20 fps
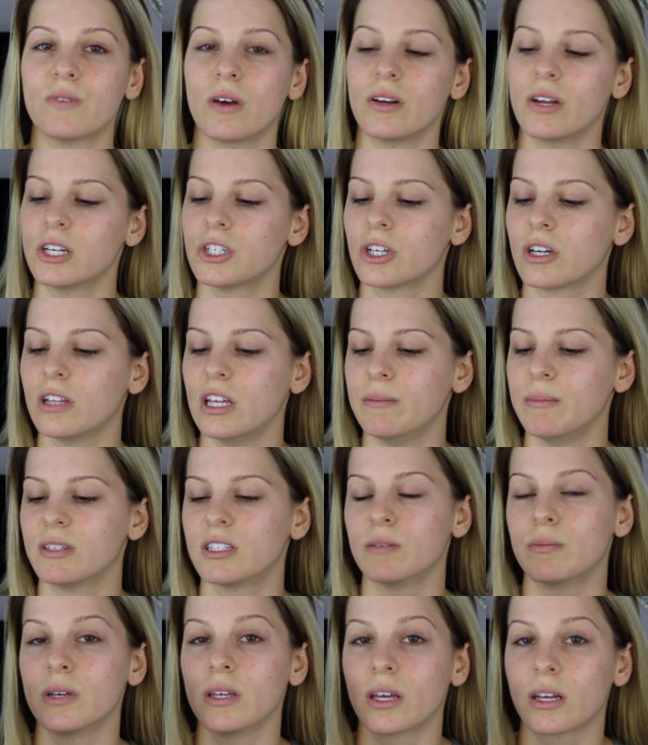foundation claiming
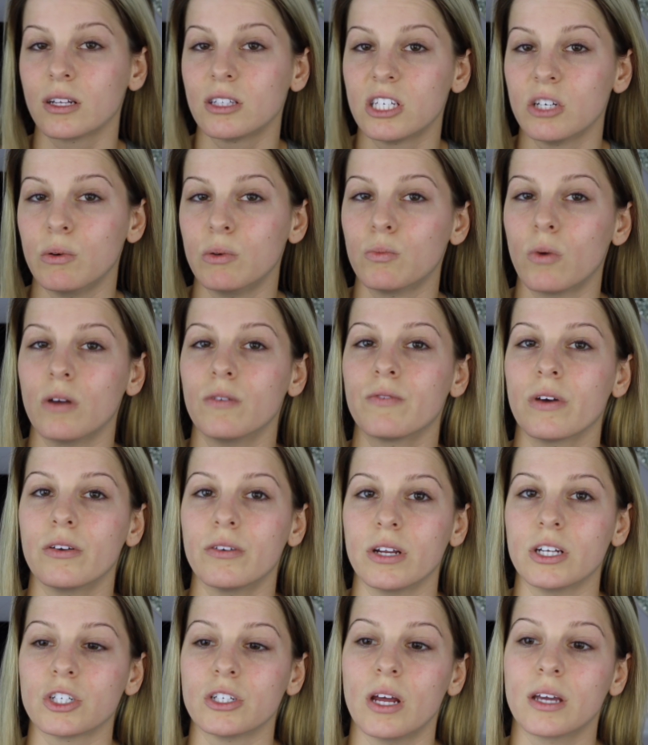to be like a 2-in-1
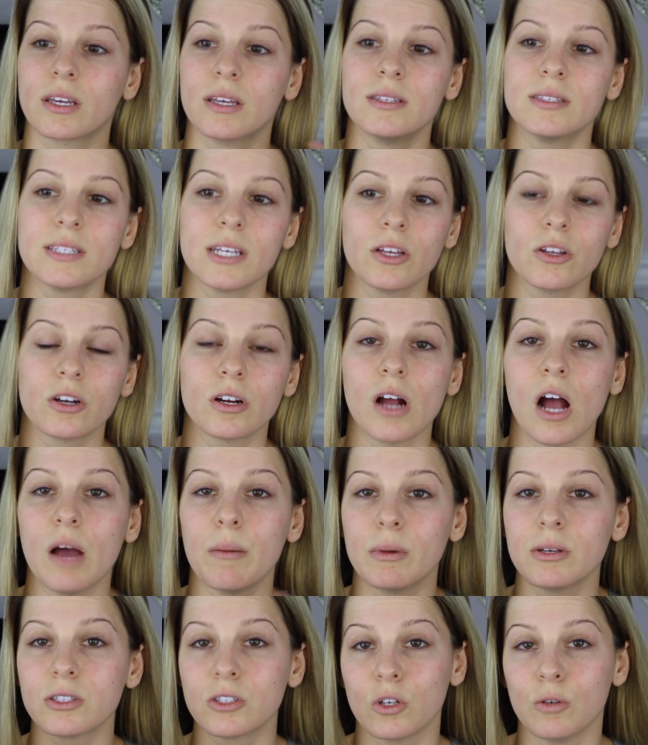foundation and concealer.
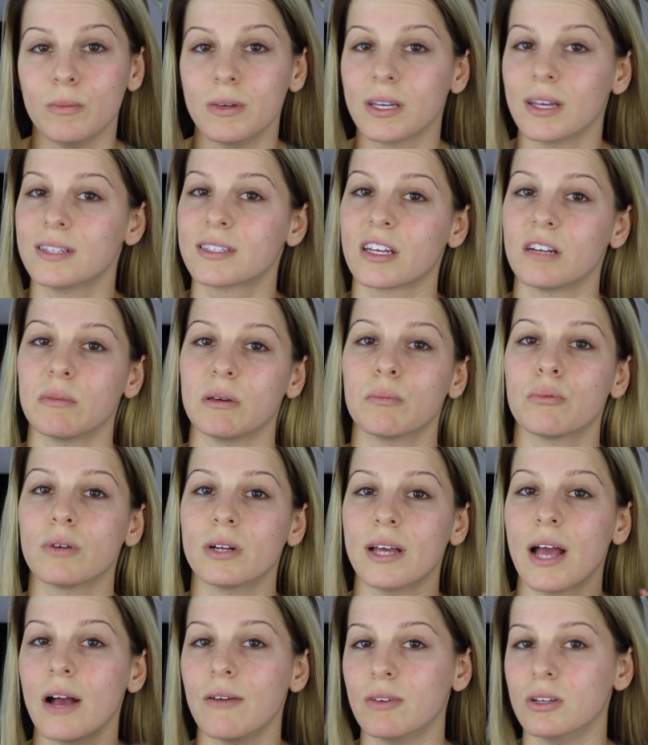I'm assuming it's going to be
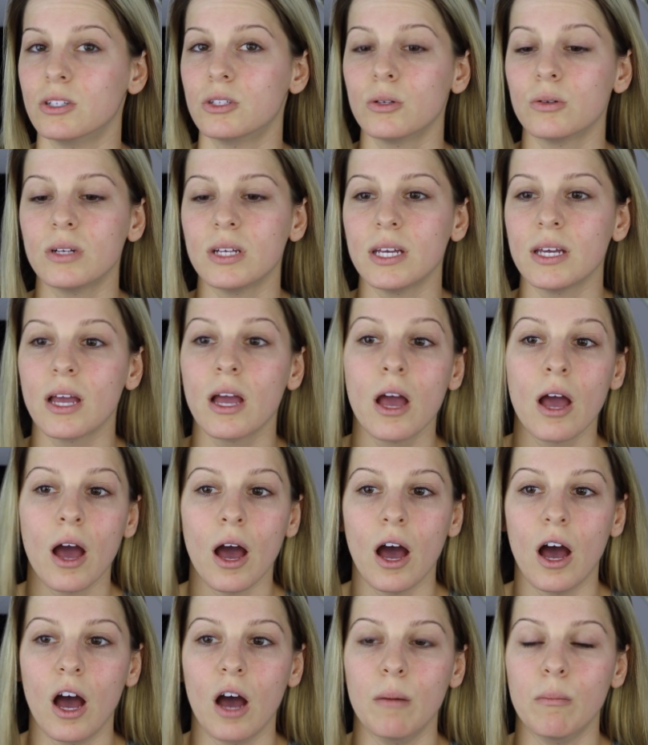pretty heavy duty,
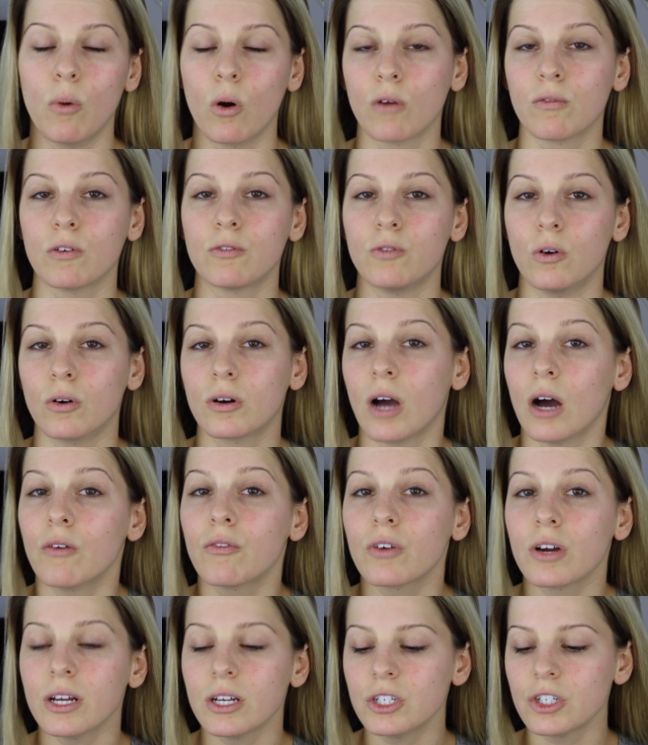more of a full
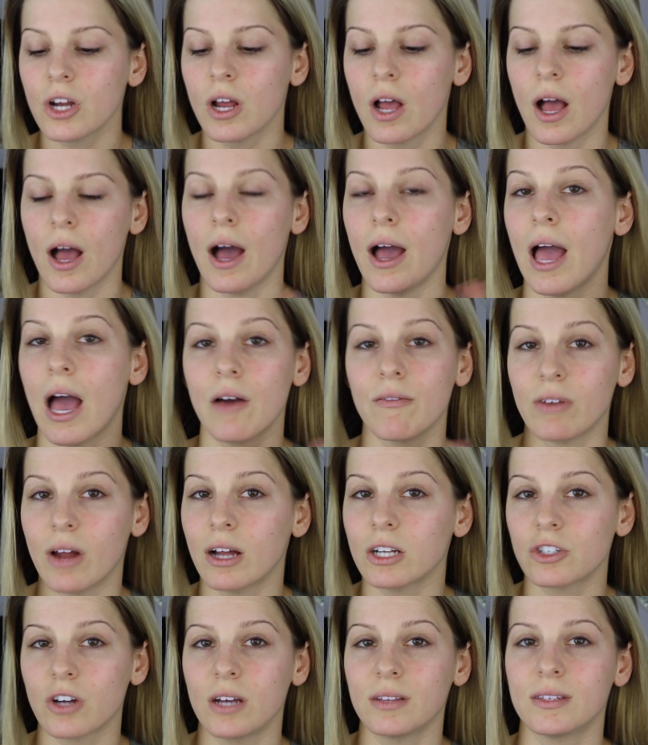coverage. I have
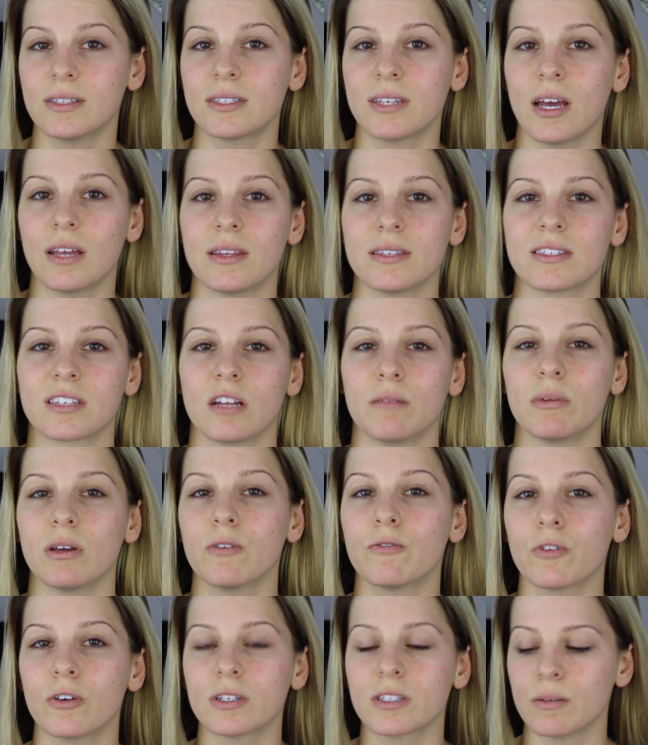not tried this yet. This is going to be a
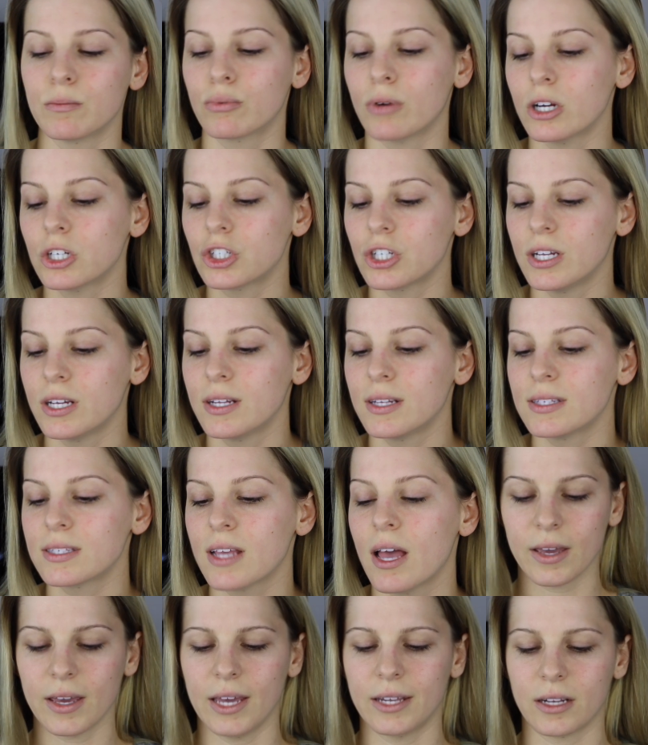first impressions.
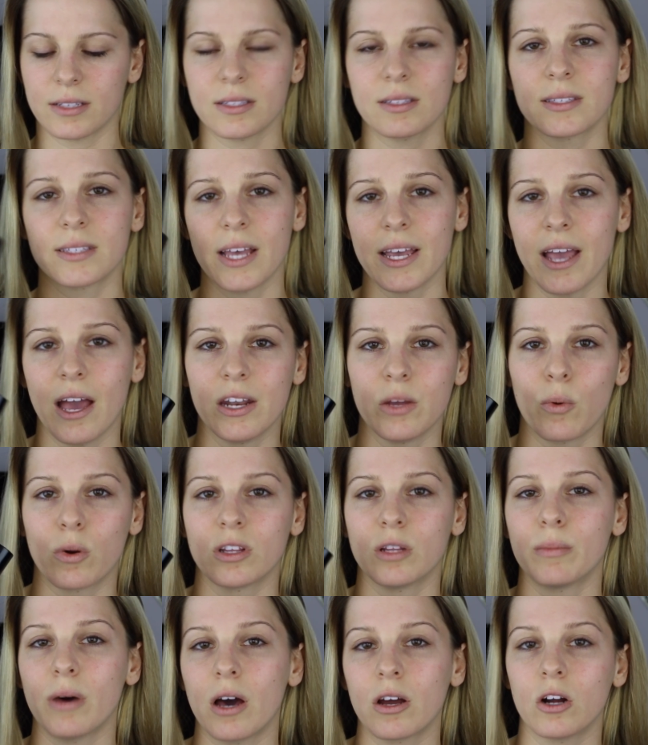It doesn't say anywhere in
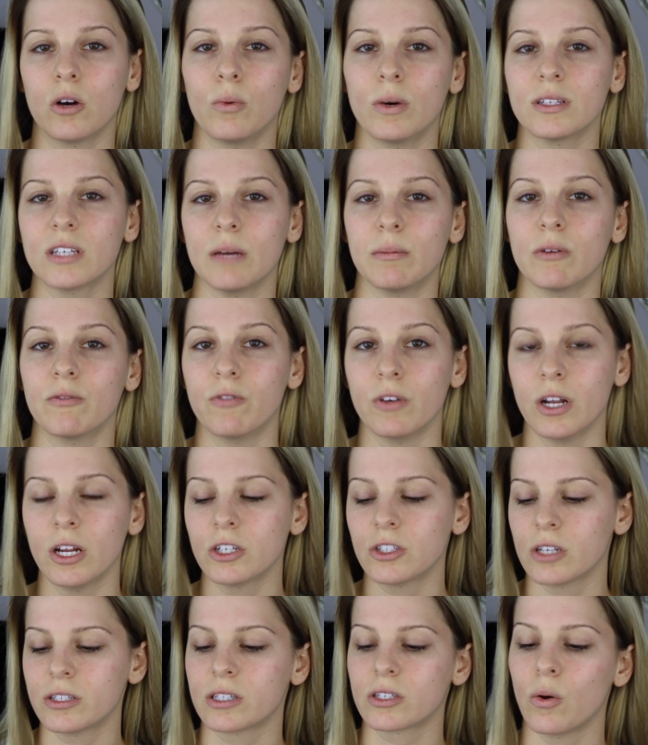the bottle what type of finish
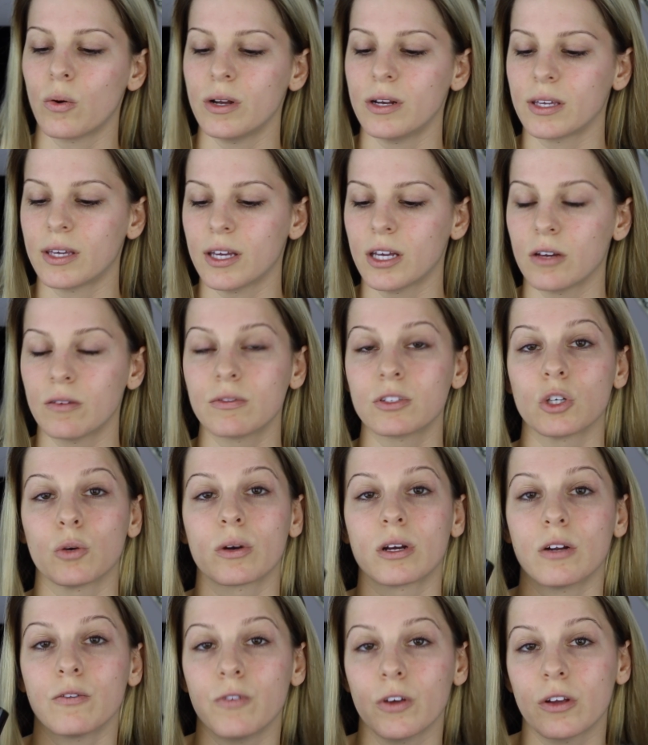this is going to give, so we're
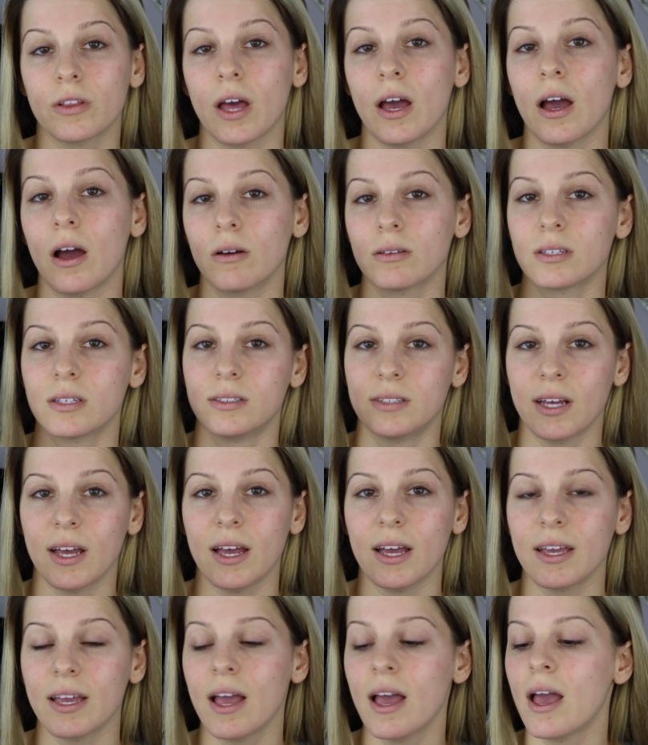going to figure that out
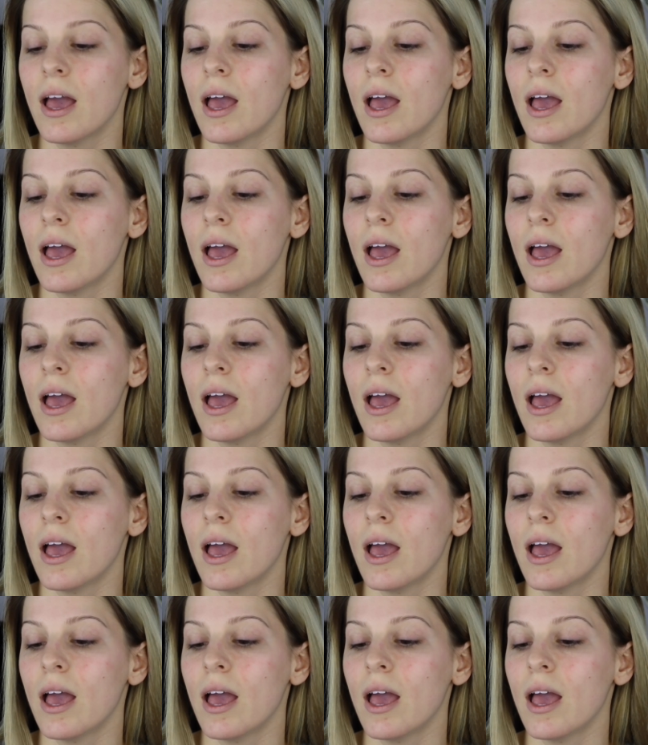today.